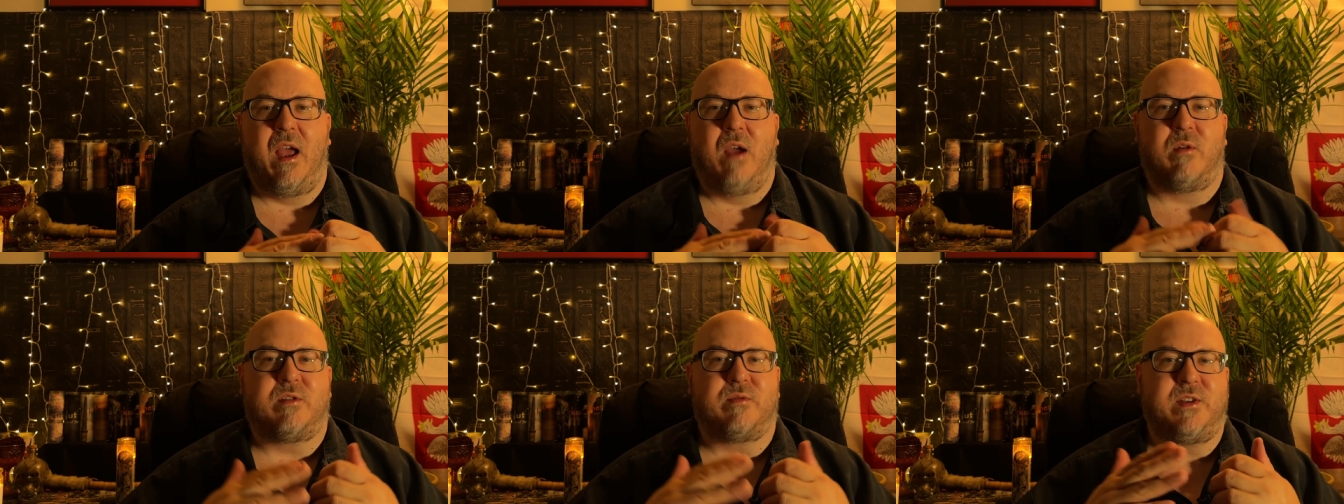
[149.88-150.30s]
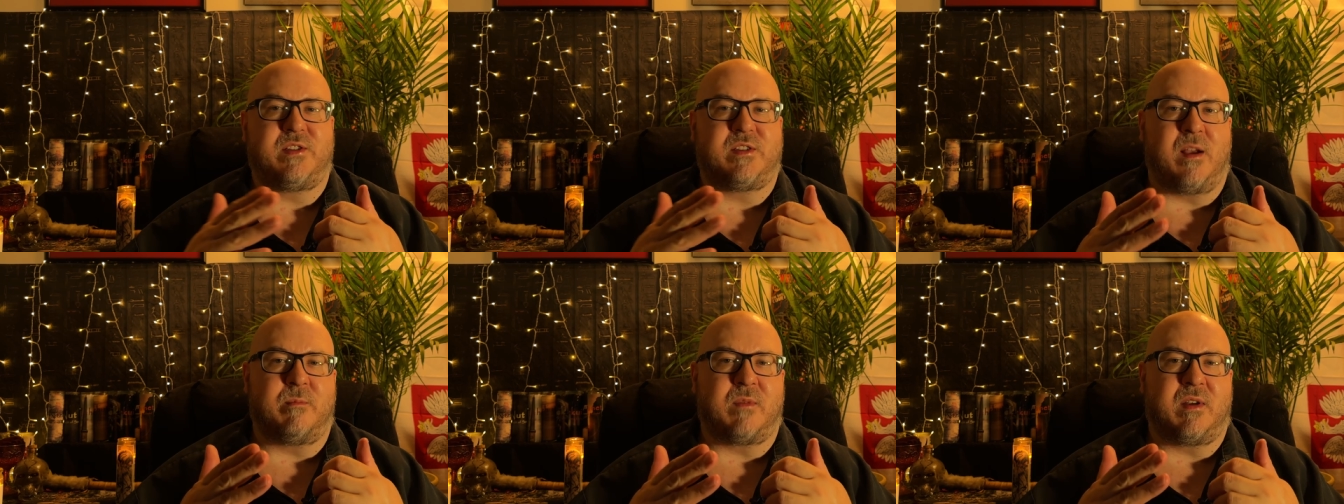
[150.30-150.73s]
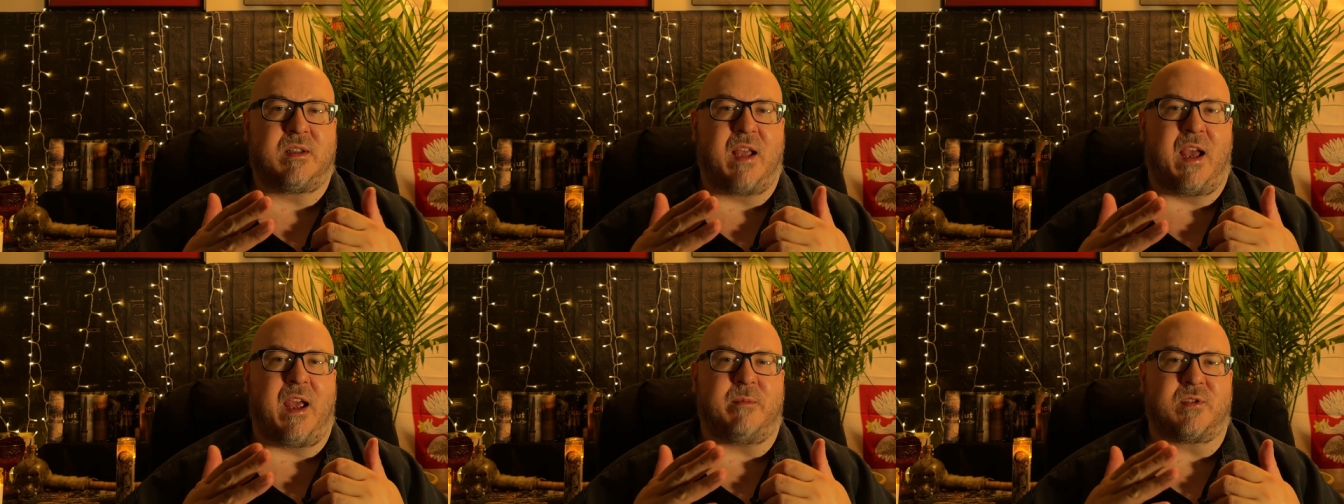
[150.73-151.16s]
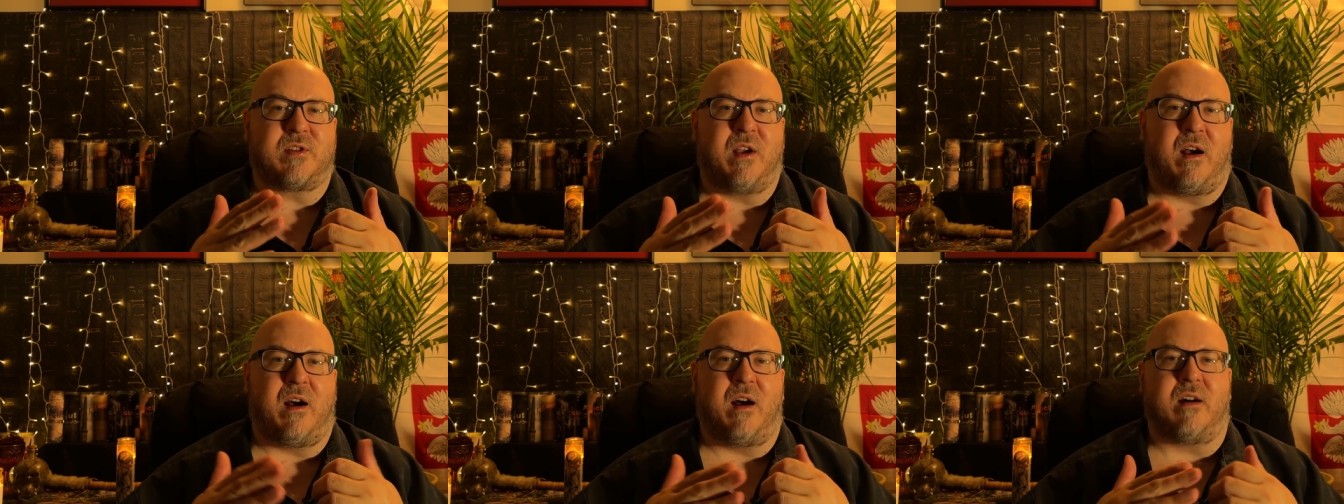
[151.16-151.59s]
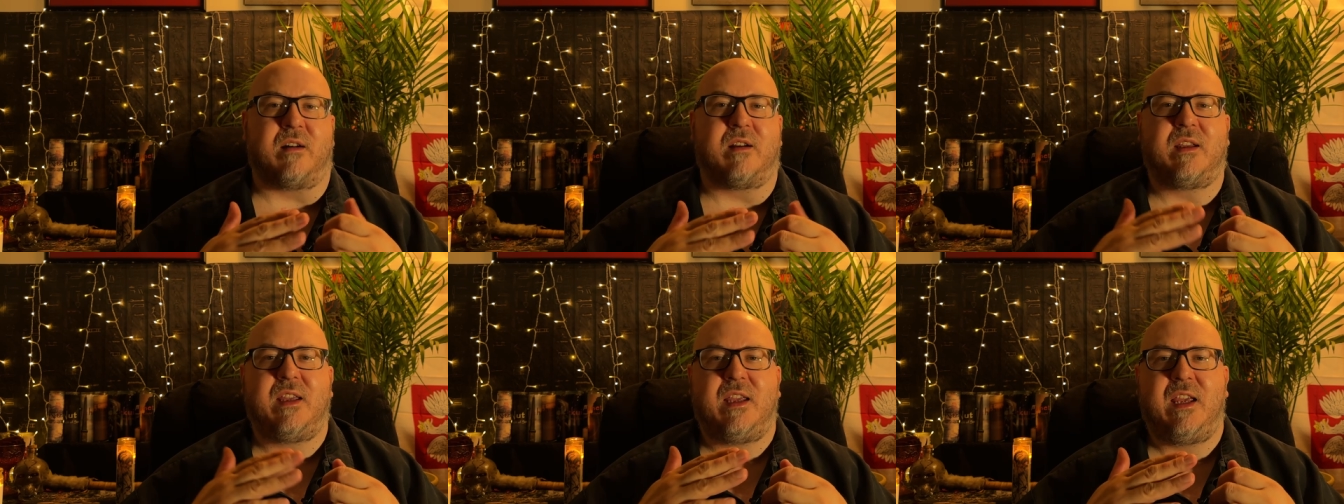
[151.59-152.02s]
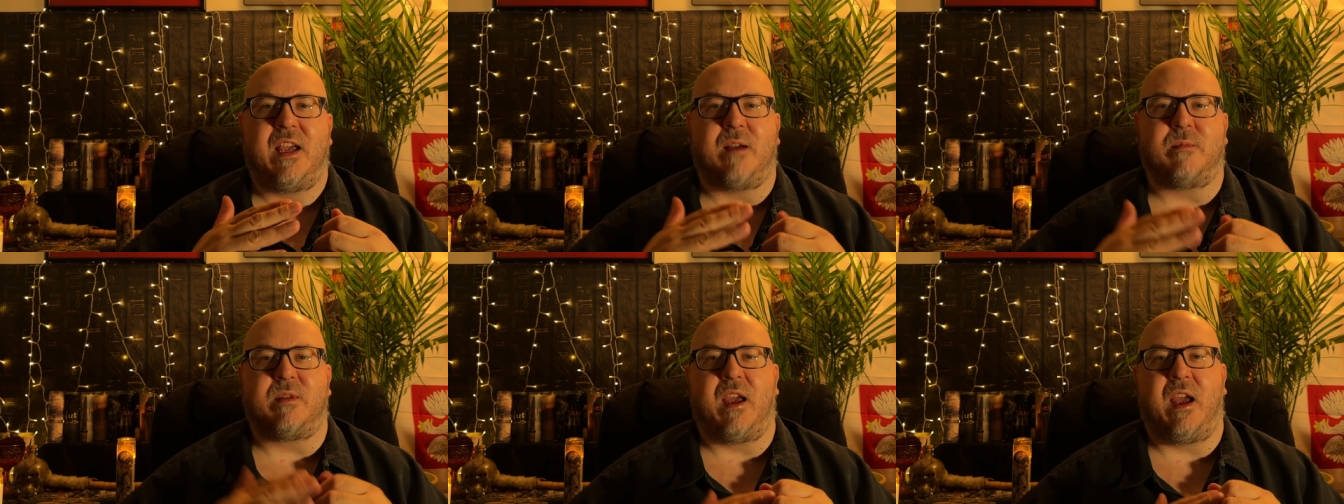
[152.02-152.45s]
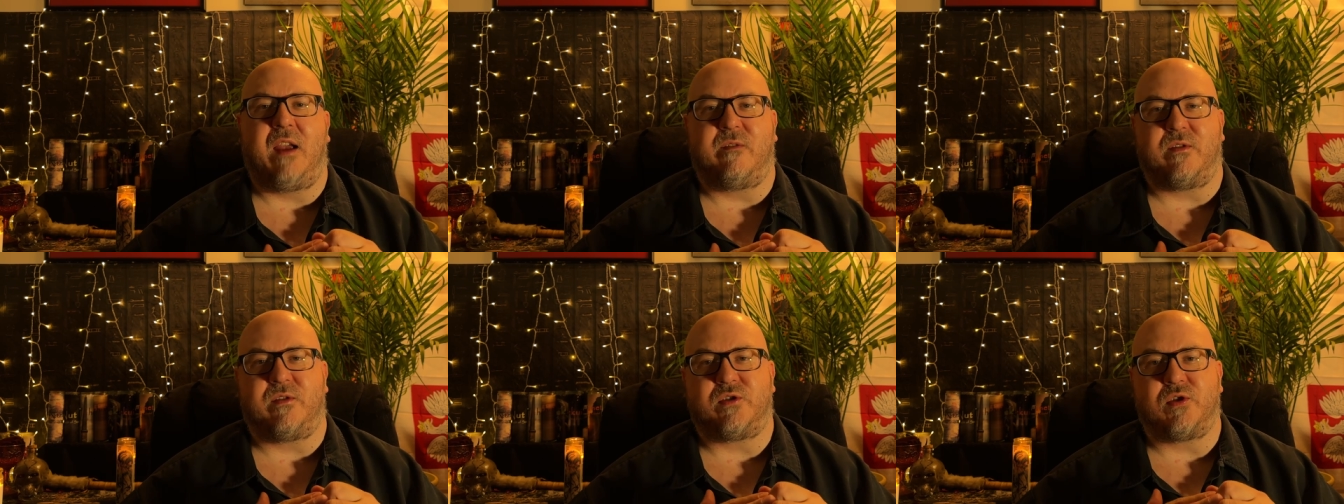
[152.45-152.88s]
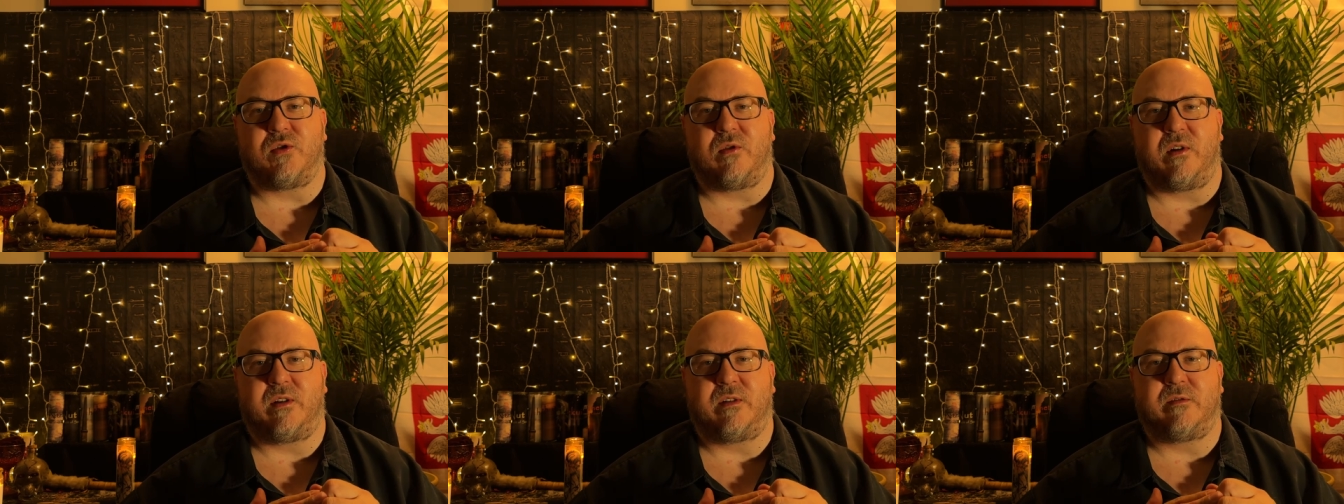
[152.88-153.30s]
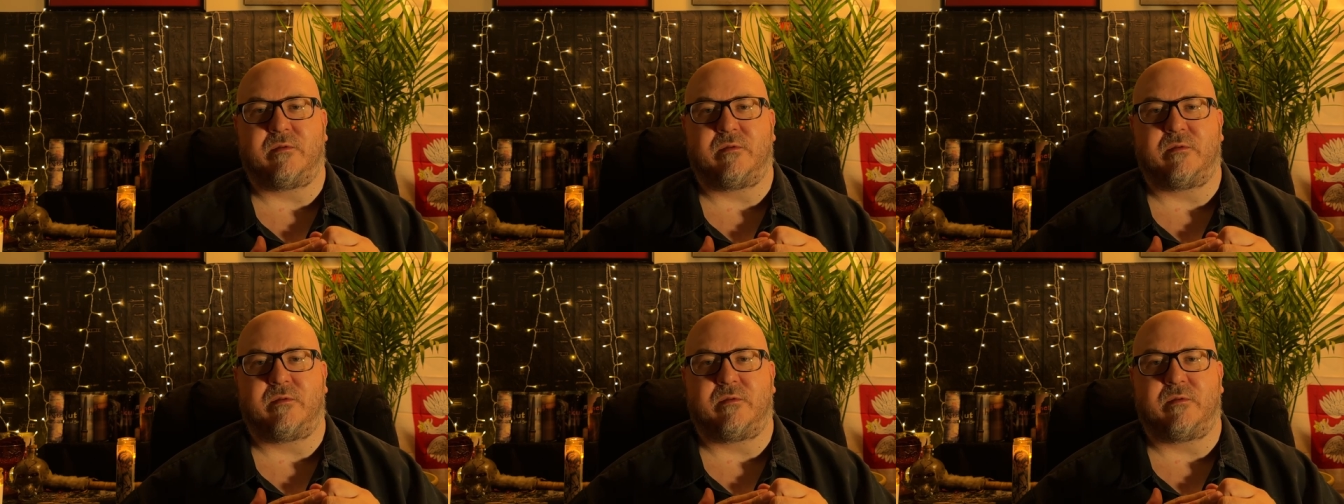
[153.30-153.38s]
which we sometimes call E M K for short.